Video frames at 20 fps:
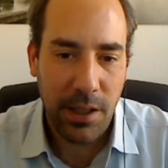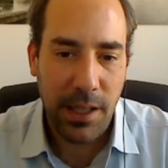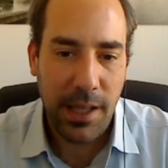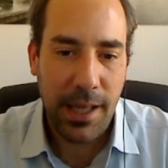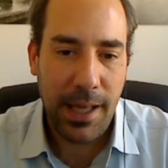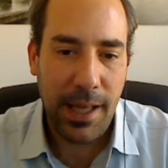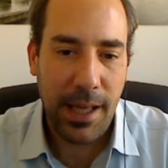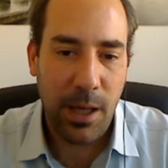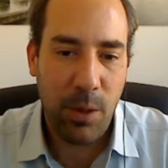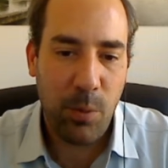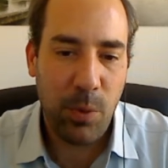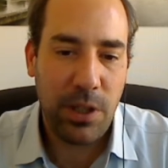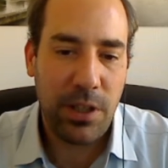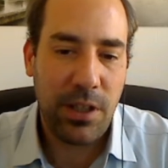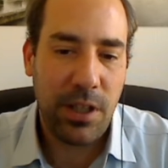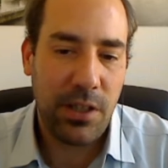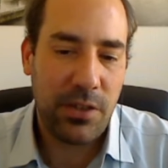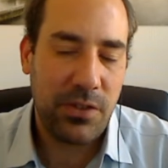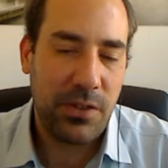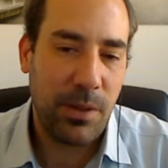And we
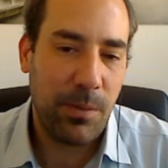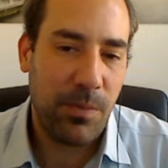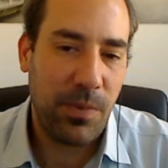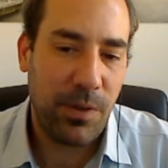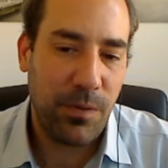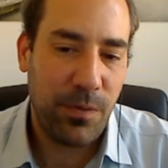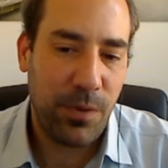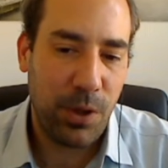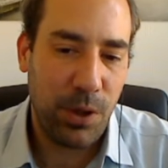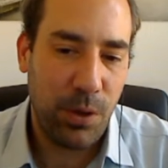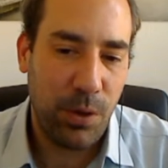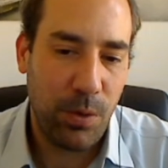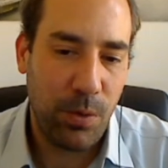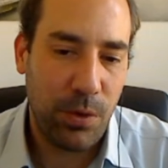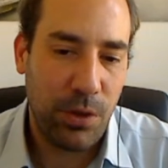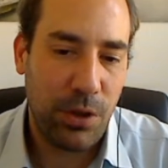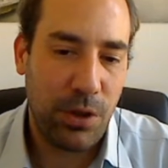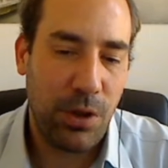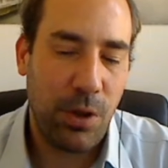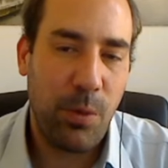got something for you.
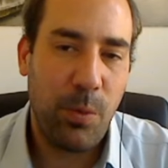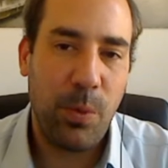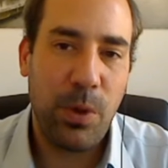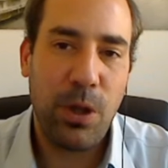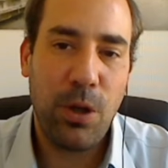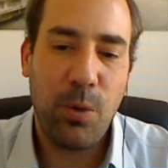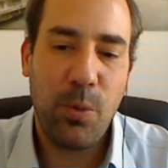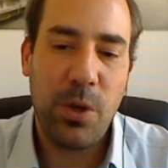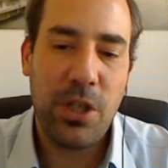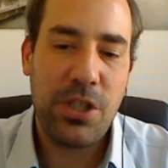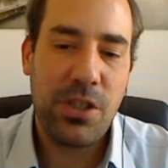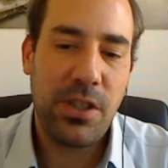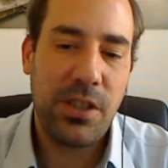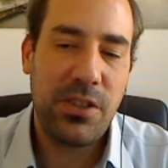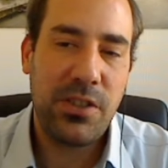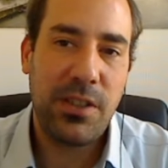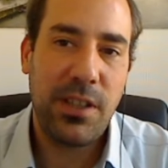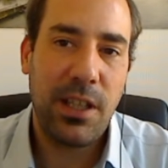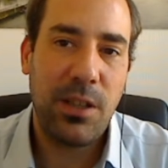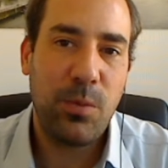We originally
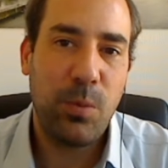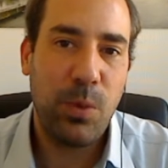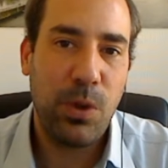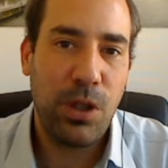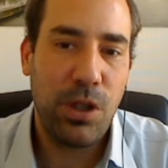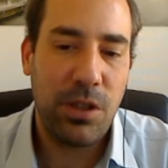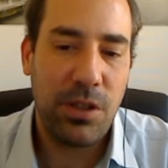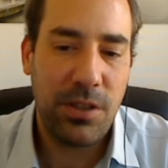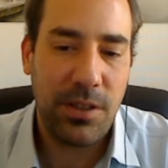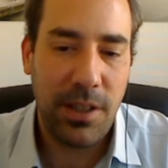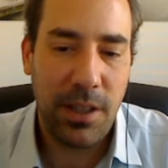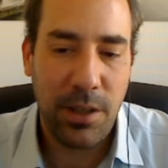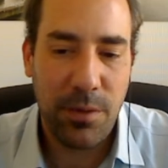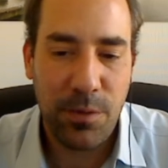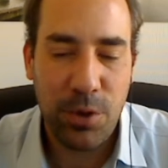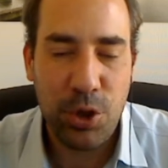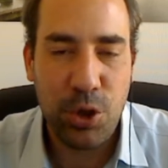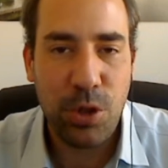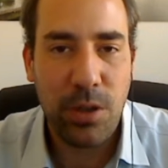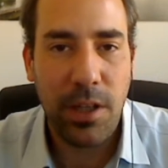said we're going to
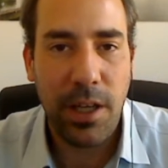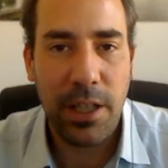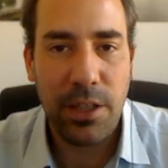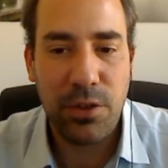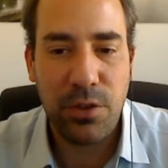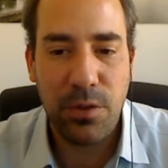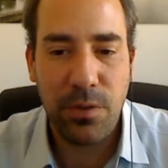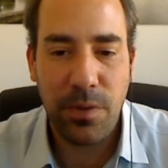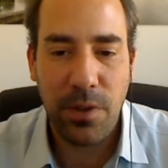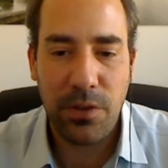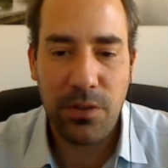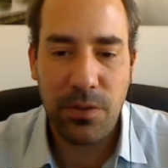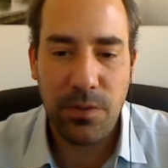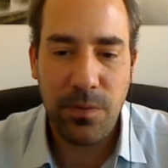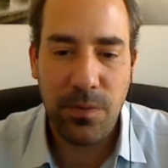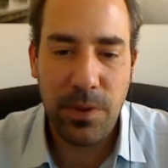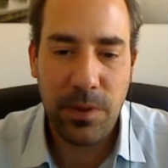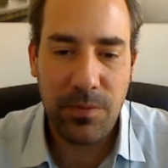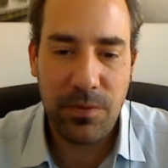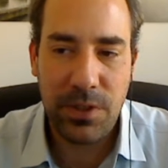deliver July
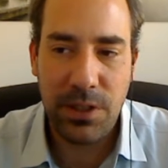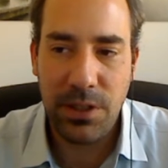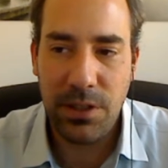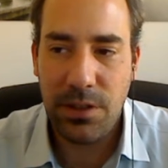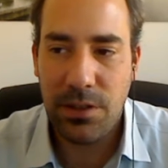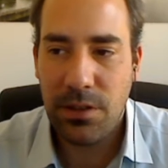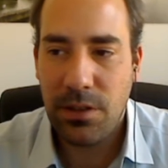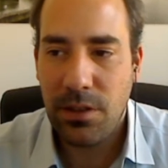2015.